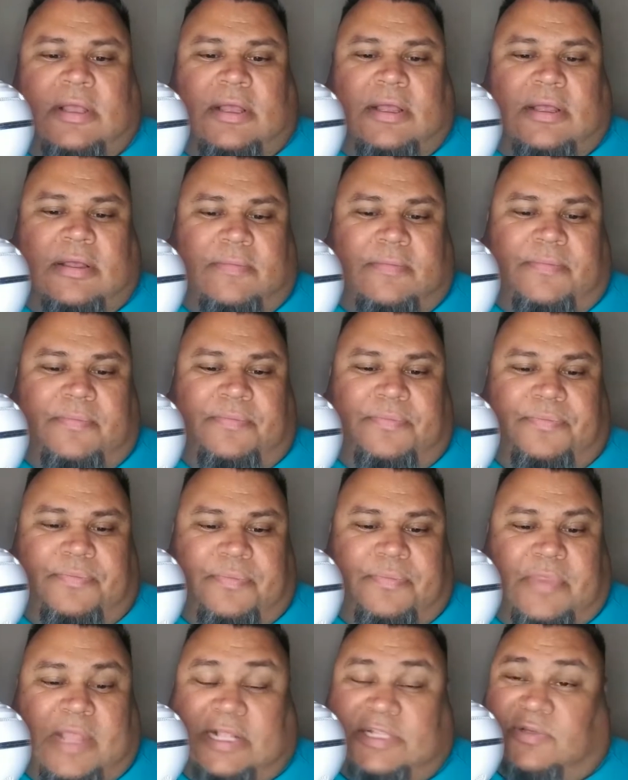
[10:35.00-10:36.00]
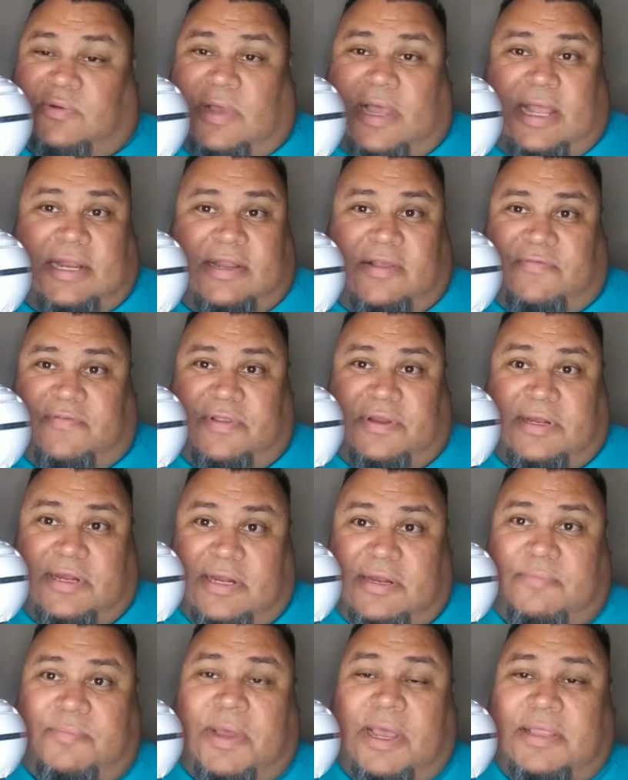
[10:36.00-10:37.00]
um, that's why I definitely
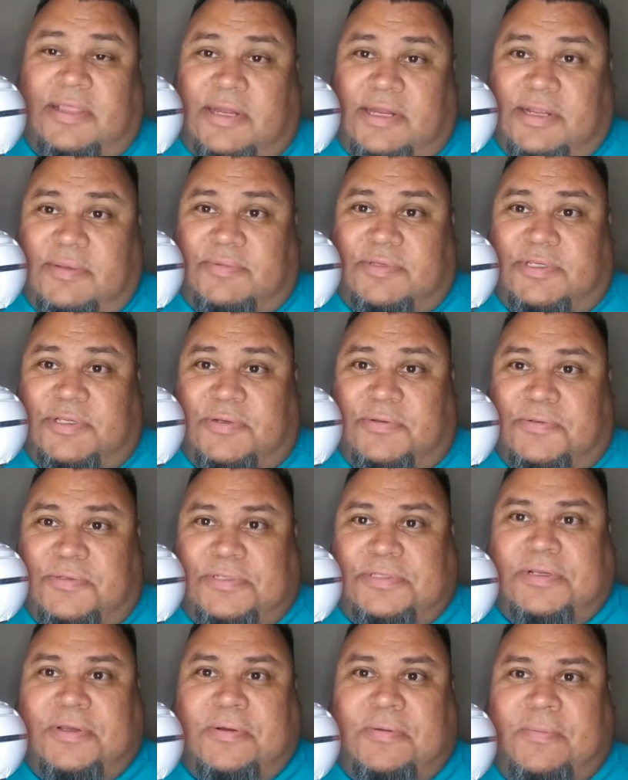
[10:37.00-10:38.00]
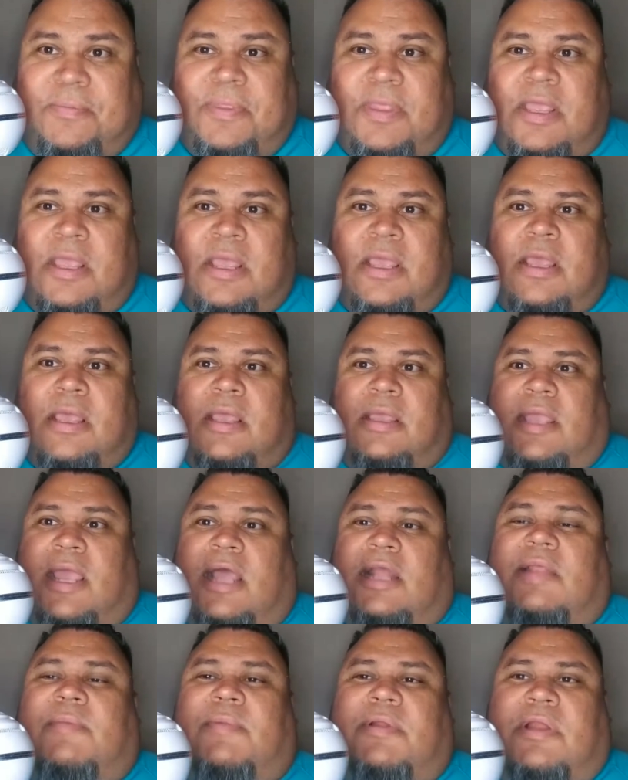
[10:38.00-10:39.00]
need to buy the dip soon. So
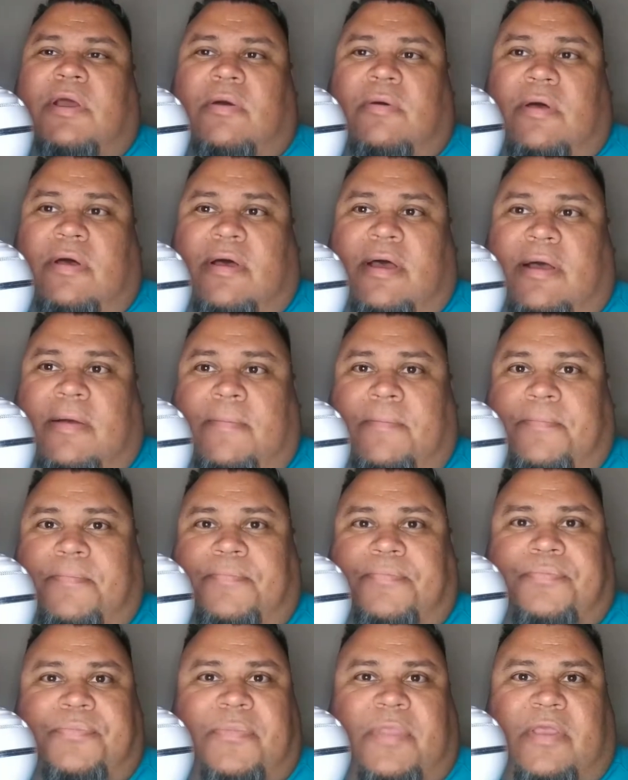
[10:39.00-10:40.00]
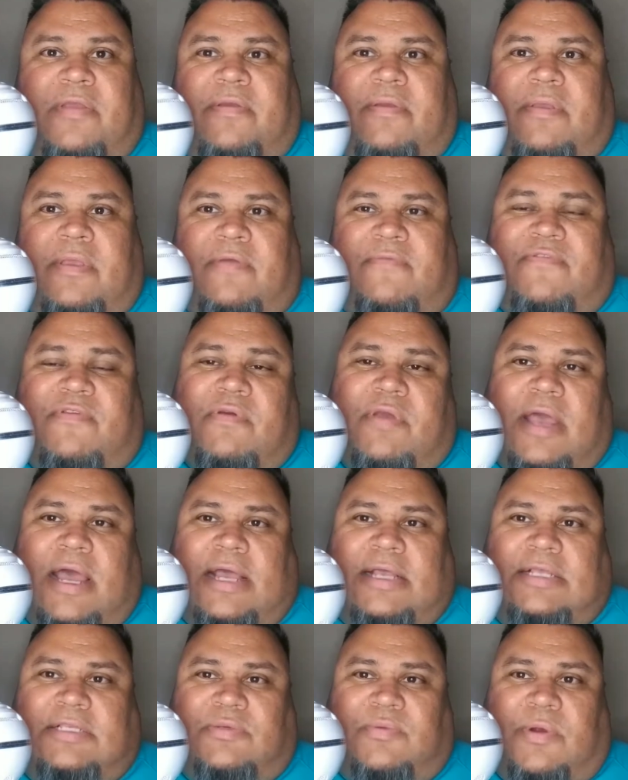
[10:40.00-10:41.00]
yeah, let me know um, if you
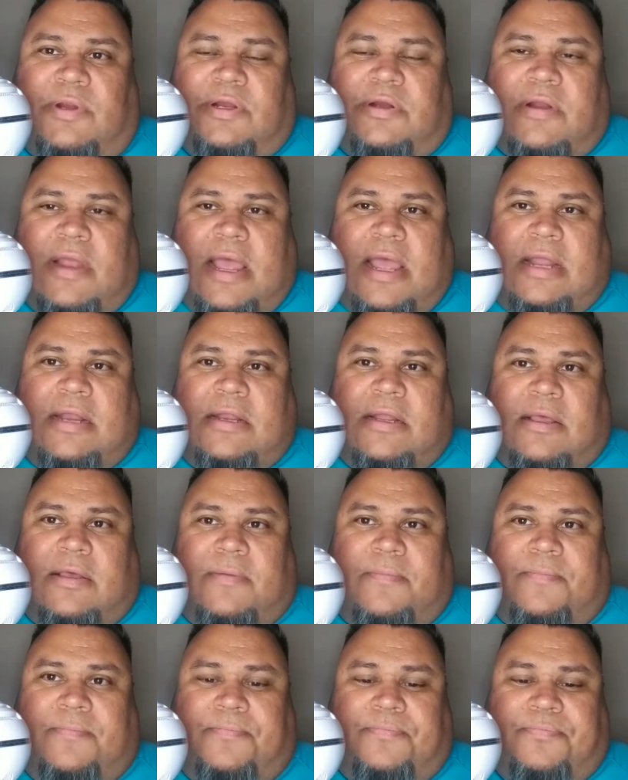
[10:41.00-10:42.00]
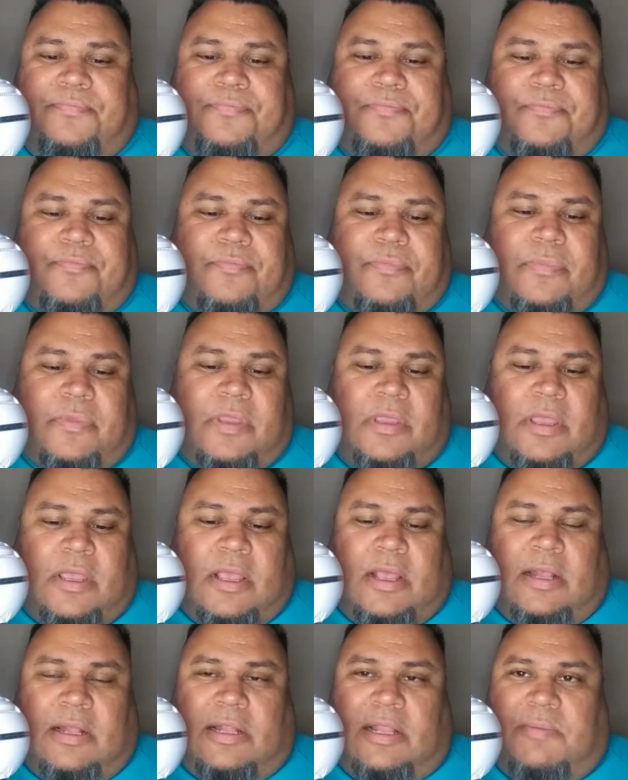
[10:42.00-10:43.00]
guys where you're at. Um,
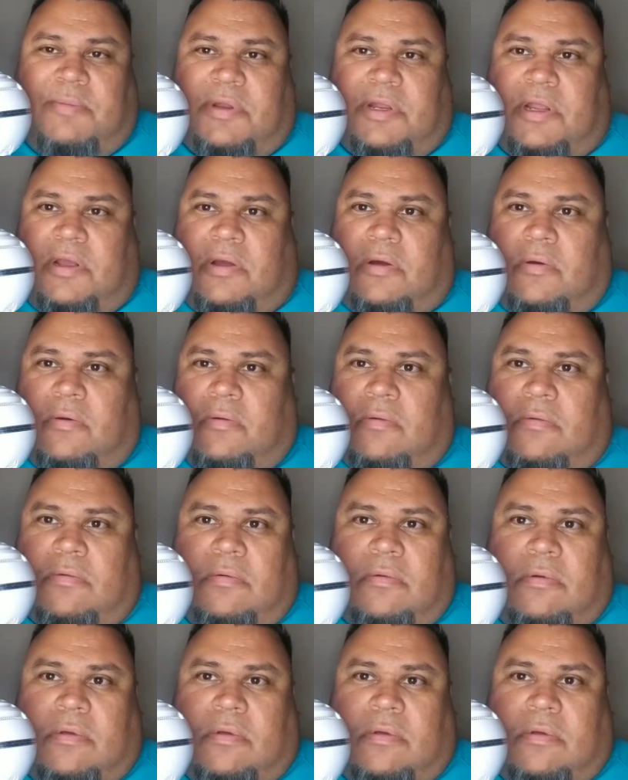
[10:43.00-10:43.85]
let me know.